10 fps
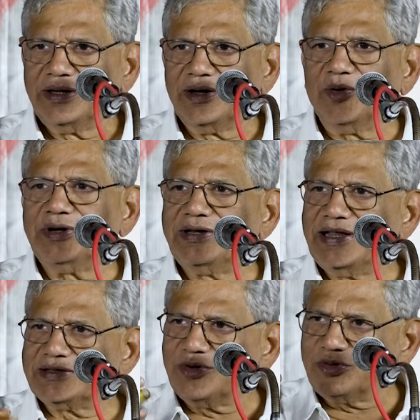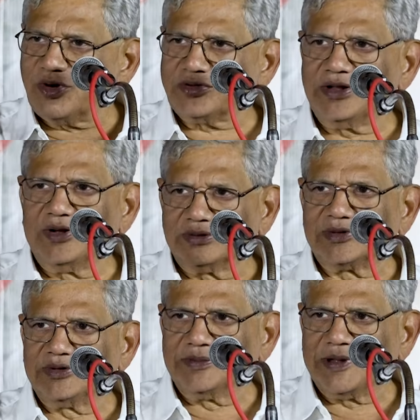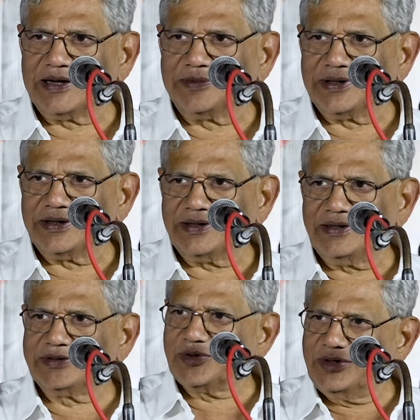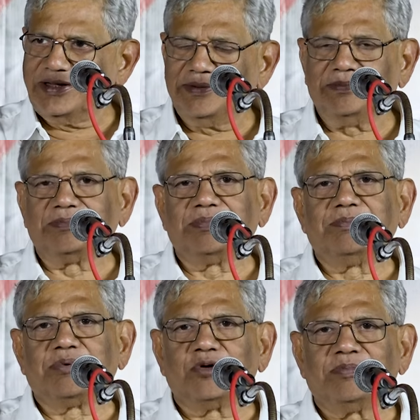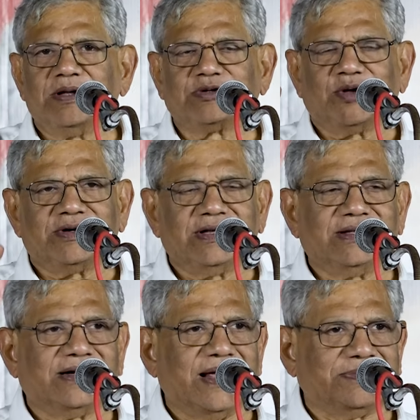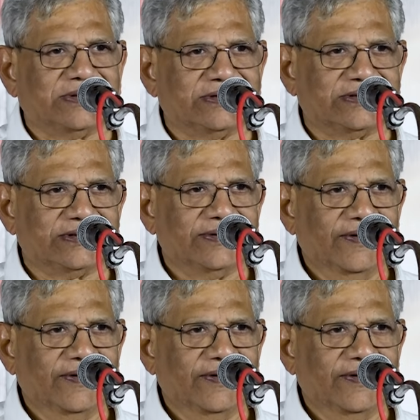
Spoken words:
Now, there is no talking also in the Parliament. It's only brute majority that happens.